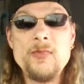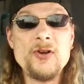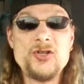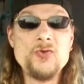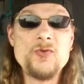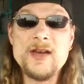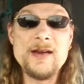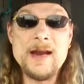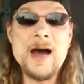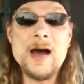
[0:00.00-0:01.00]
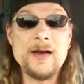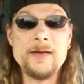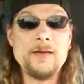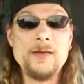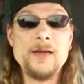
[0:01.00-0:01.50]
But you
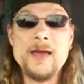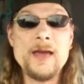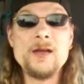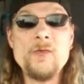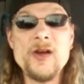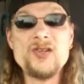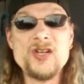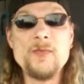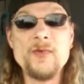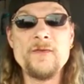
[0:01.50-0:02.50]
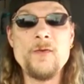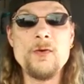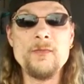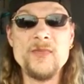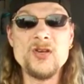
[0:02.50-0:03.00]
cannot, in any way, shape, or
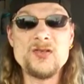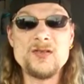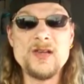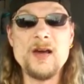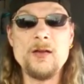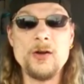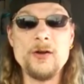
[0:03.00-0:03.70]
form, tell